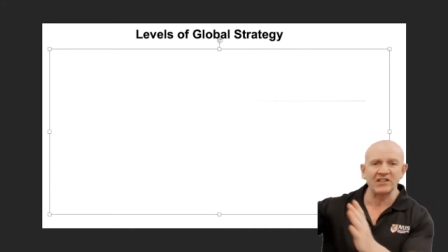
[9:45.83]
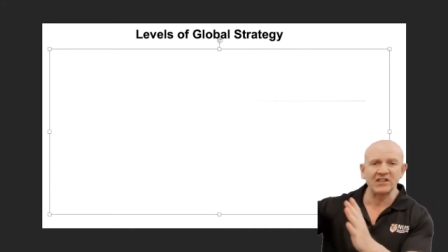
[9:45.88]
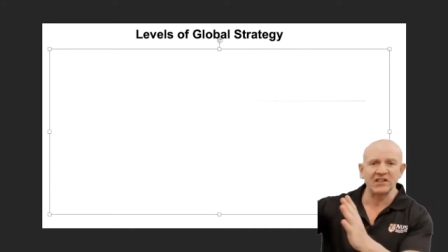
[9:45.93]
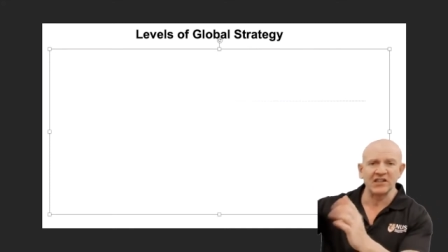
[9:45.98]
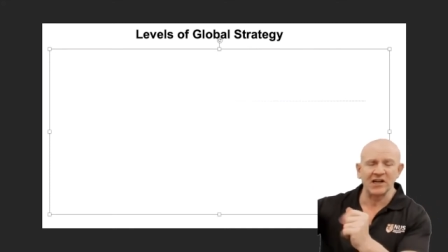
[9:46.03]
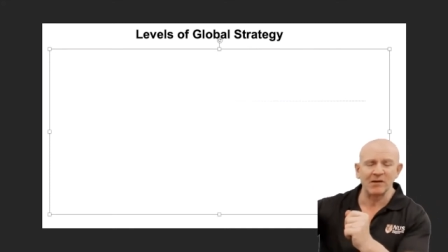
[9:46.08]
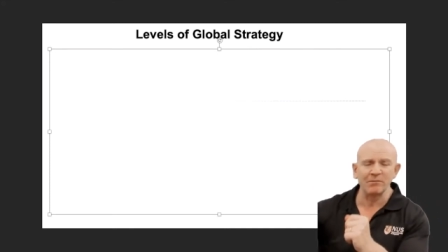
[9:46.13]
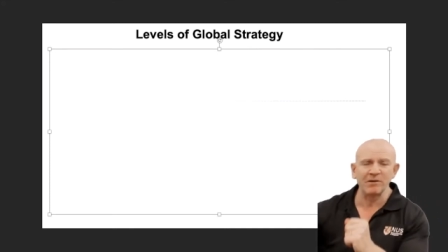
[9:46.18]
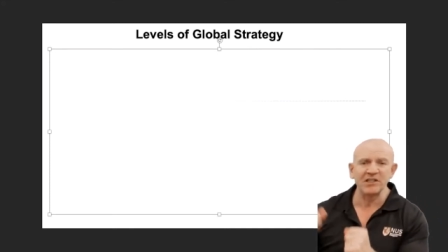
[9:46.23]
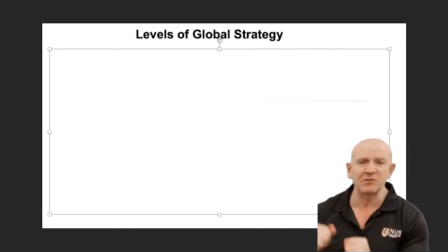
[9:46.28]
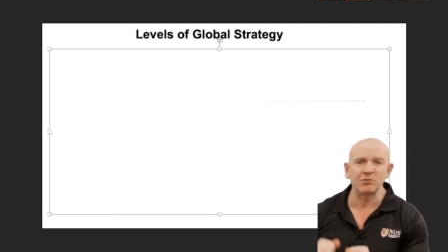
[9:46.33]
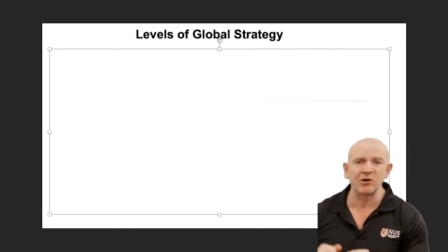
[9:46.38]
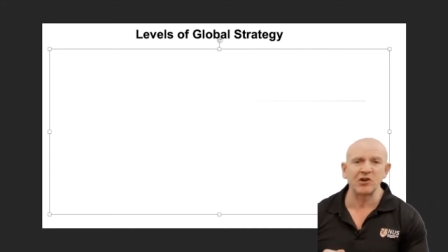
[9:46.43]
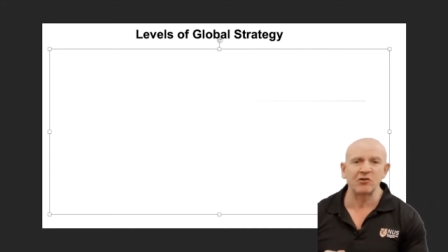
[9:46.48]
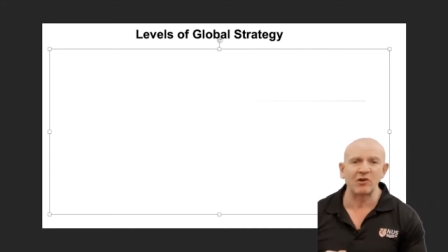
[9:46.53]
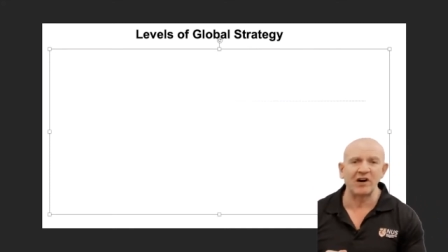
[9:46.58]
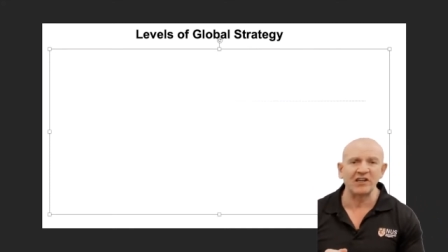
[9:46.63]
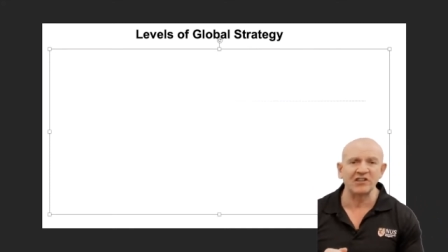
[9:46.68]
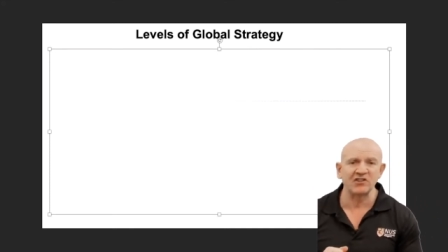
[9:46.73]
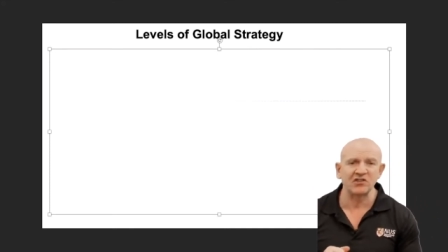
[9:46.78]
companies
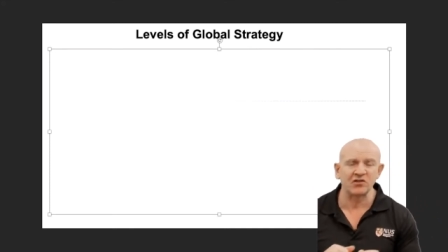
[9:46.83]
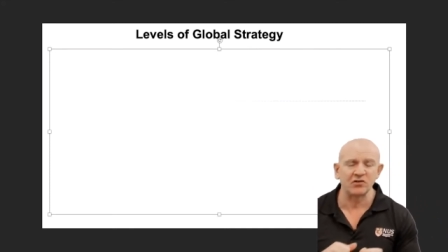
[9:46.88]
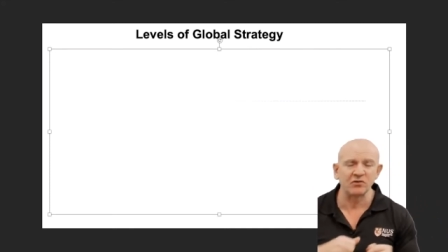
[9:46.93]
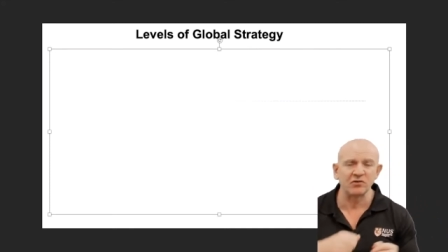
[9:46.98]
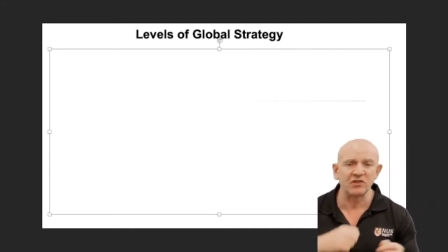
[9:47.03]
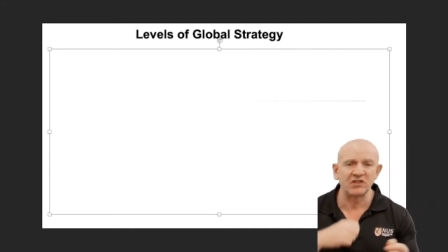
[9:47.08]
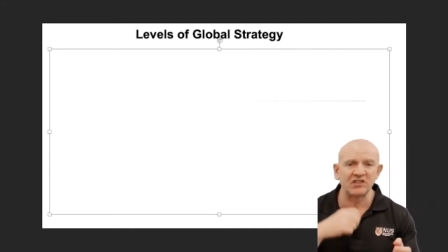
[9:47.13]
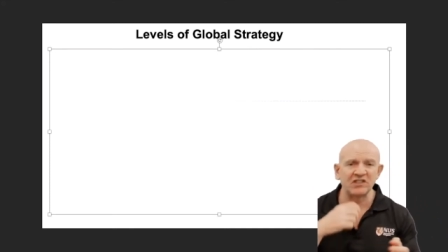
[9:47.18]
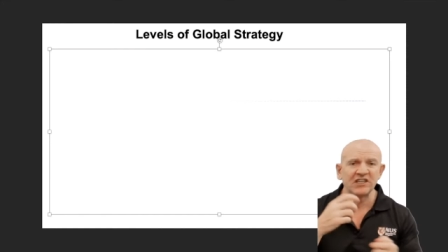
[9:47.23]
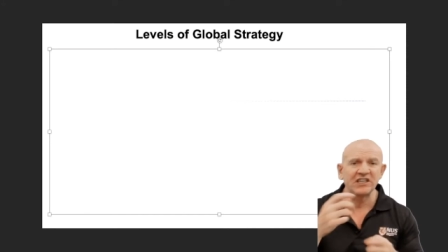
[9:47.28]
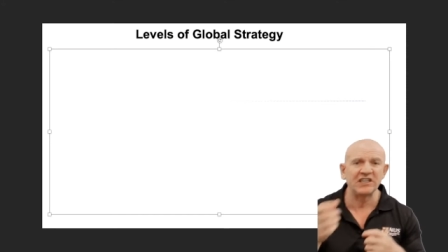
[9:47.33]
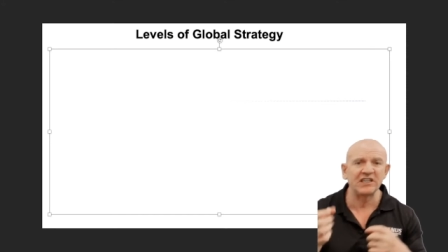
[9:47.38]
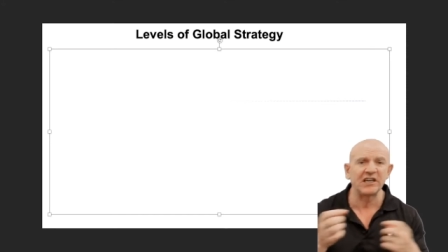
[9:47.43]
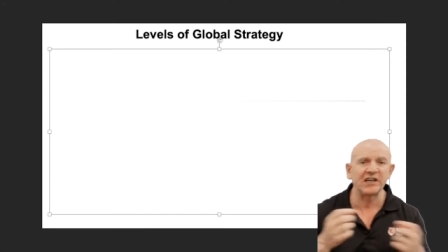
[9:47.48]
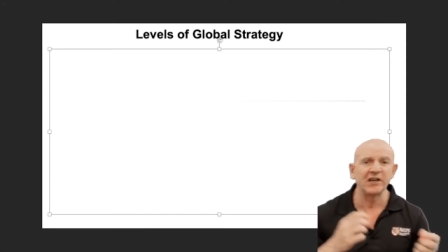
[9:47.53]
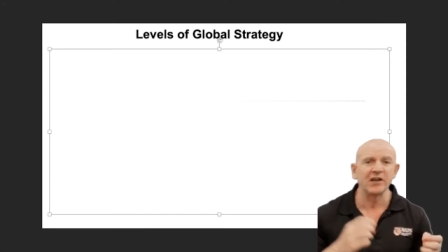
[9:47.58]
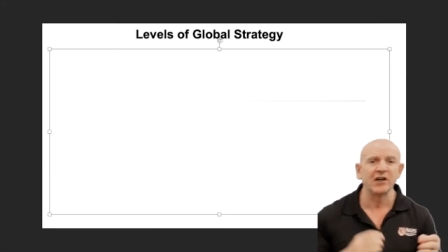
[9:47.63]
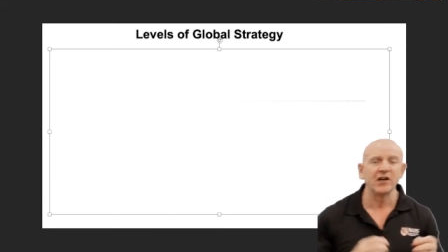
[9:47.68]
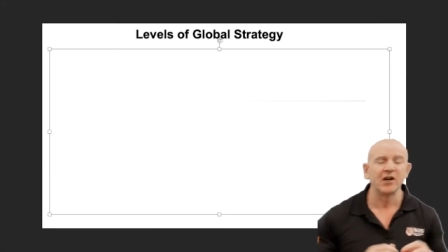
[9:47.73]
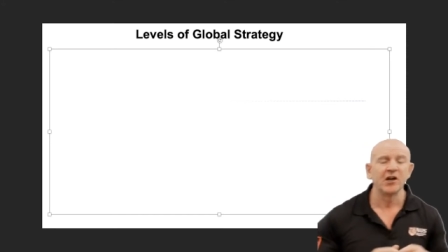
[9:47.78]
progress through
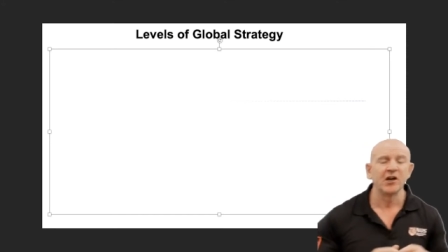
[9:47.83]
seeking